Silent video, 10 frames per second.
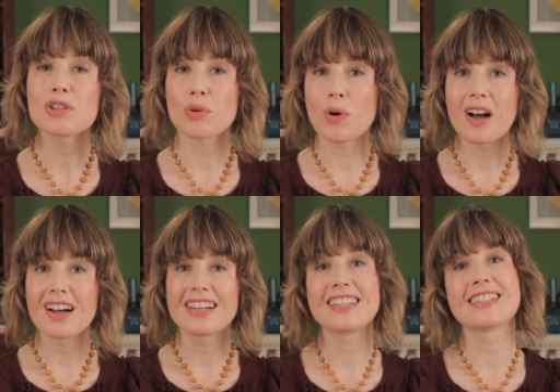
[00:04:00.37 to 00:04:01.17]

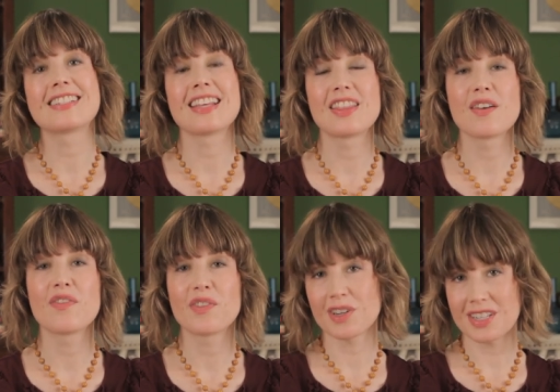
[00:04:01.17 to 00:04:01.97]
Trois is the
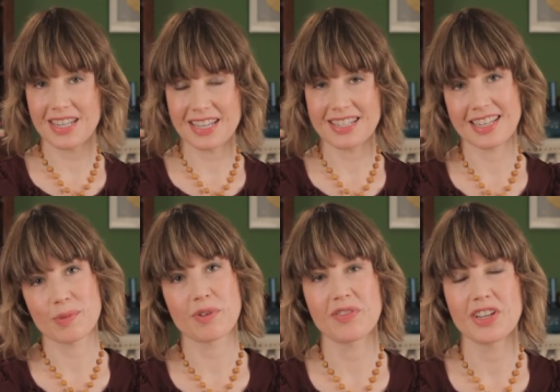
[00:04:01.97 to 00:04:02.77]
first incense
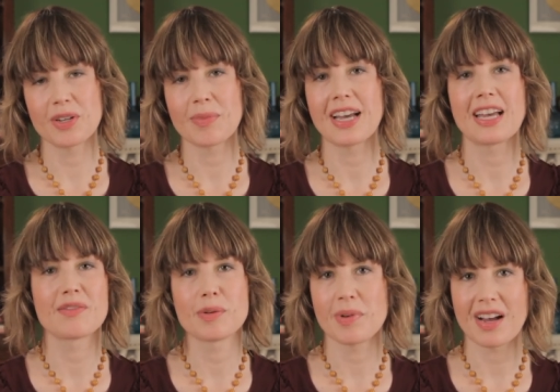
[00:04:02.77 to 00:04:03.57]
perfume I
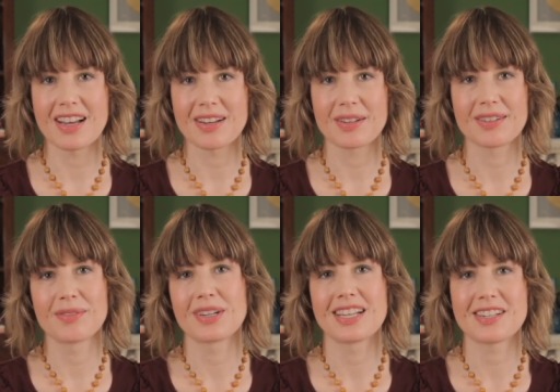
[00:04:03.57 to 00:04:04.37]
ever bought
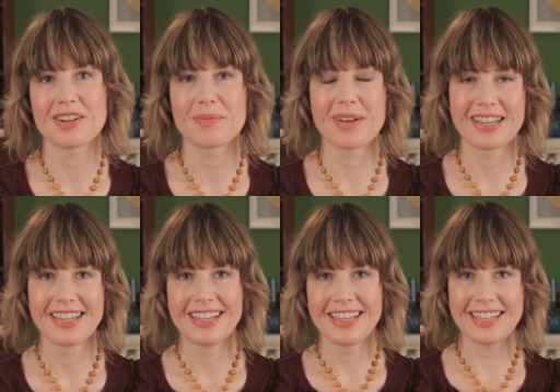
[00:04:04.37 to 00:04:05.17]
when I started my
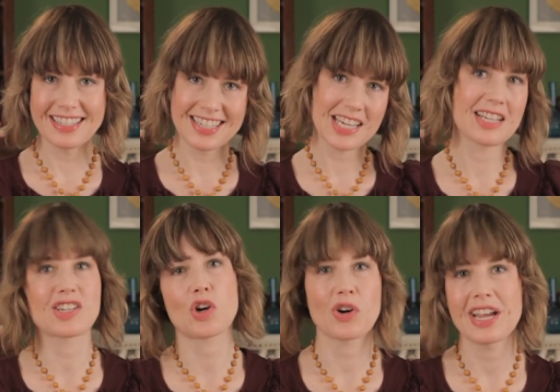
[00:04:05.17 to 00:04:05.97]
incense
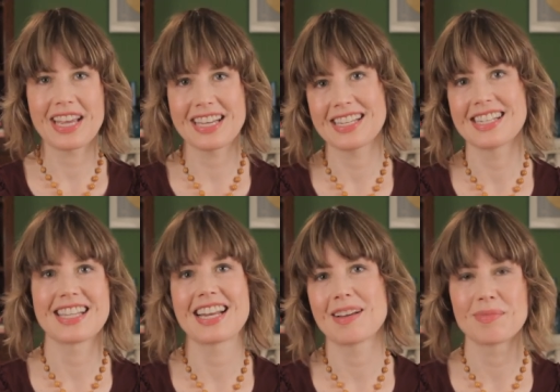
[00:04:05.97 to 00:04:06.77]
craze
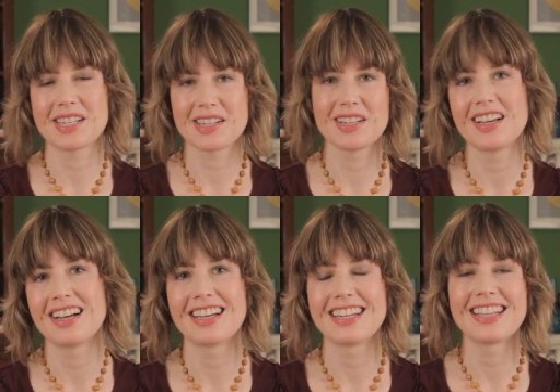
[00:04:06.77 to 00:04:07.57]
that I'm still
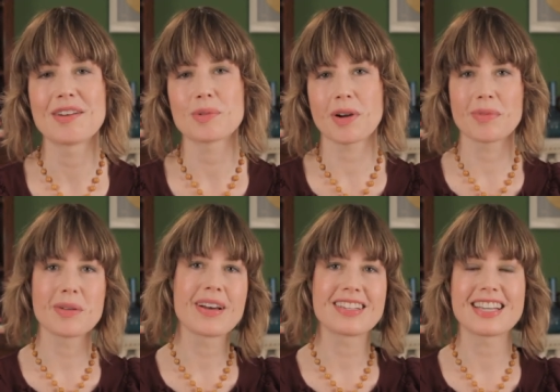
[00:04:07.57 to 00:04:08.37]
on, and that was probably
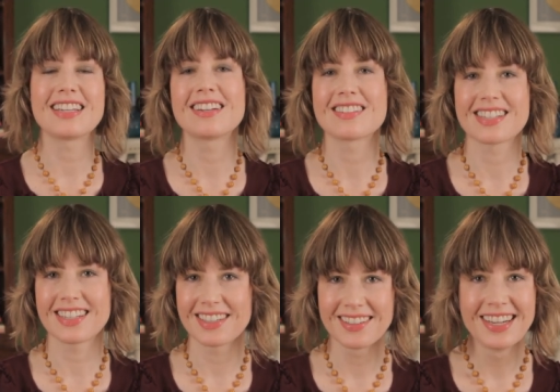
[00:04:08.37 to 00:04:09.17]
about 10 years
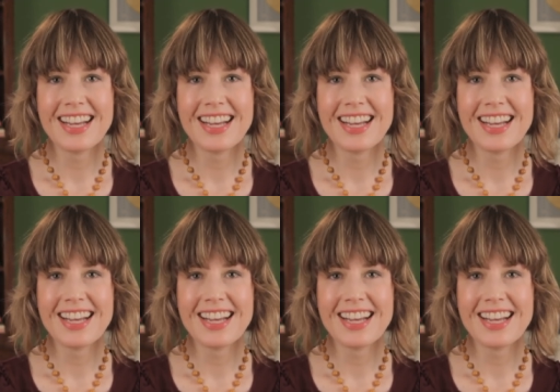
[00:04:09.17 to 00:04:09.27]
ago.